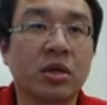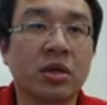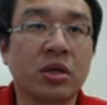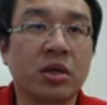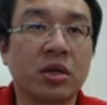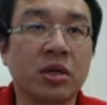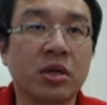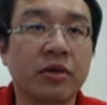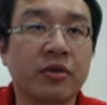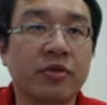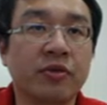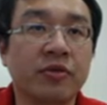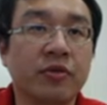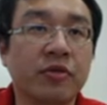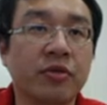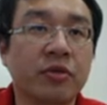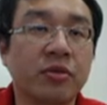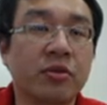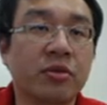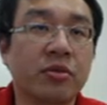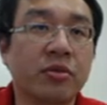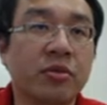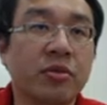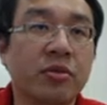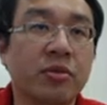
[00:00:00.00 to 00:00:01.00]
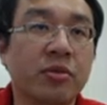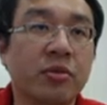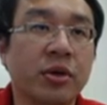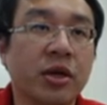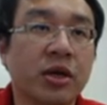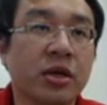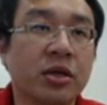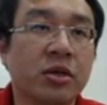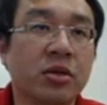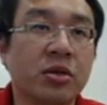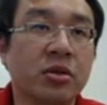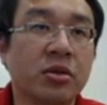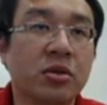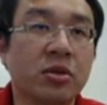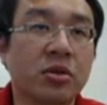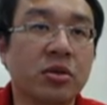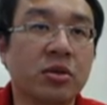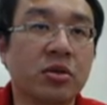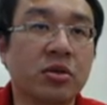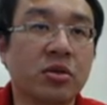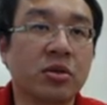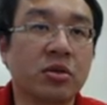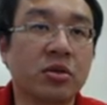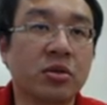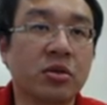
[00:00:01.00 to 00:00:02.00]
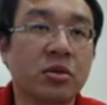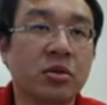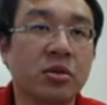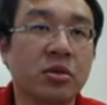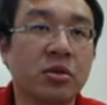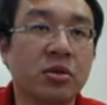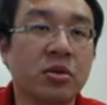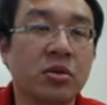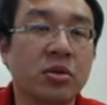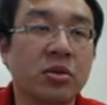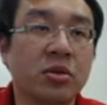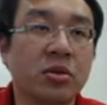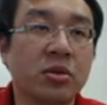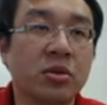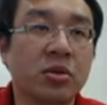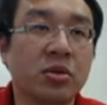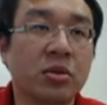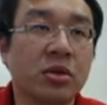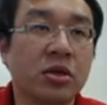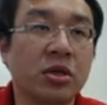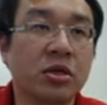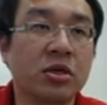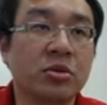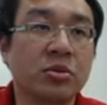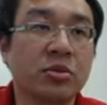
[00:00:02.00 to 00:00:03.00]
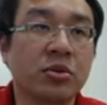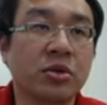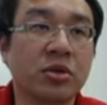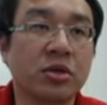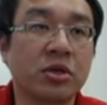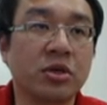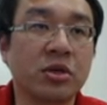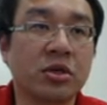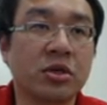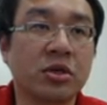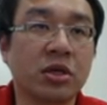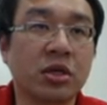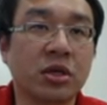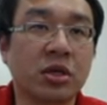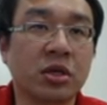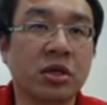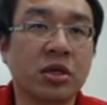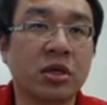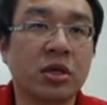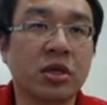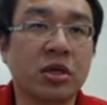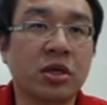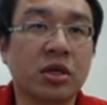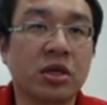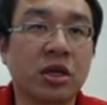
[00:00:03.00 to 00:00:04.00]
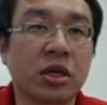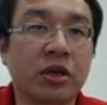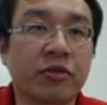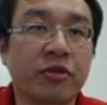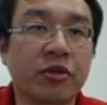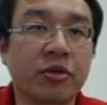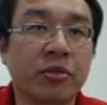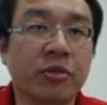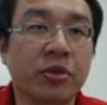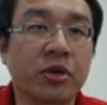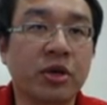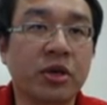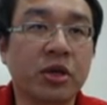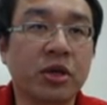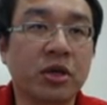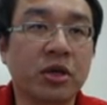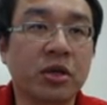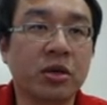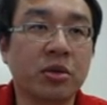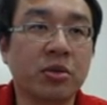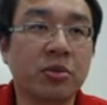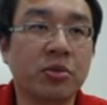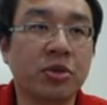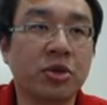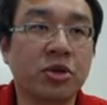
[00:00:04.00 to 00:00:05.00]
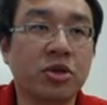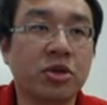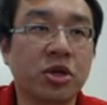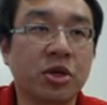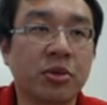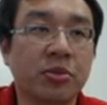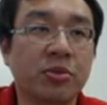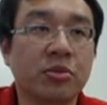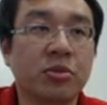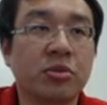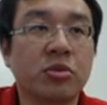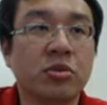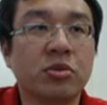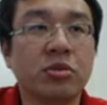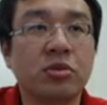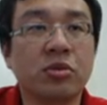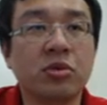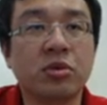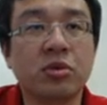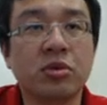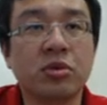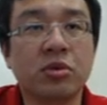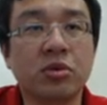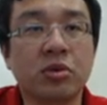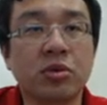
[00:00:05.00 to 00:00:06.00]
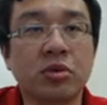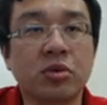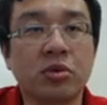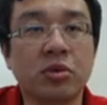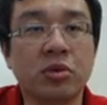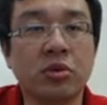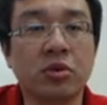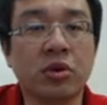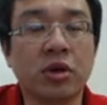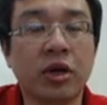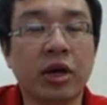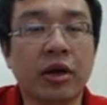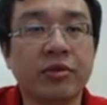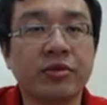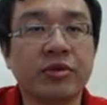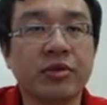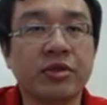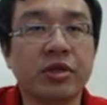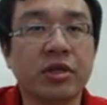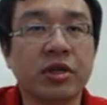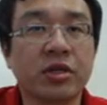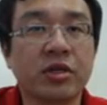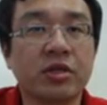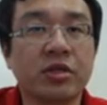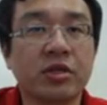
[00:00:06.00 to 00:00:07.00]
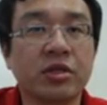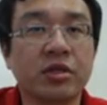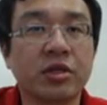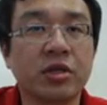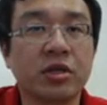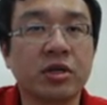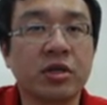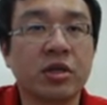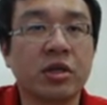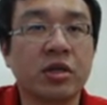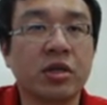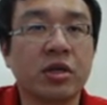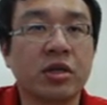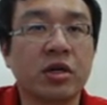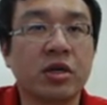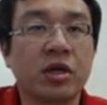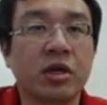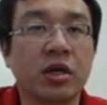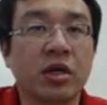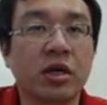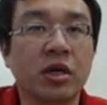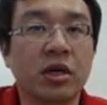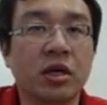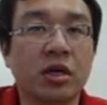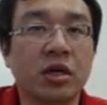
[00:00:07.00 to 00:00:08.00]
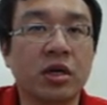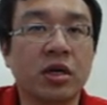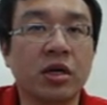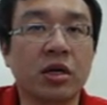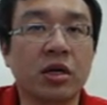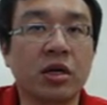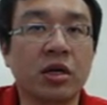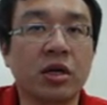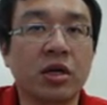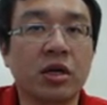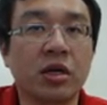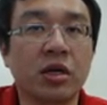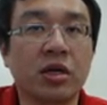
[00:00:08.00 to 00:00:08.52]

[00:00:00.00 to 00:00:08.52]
If back to this position, if you play bishop to f6, and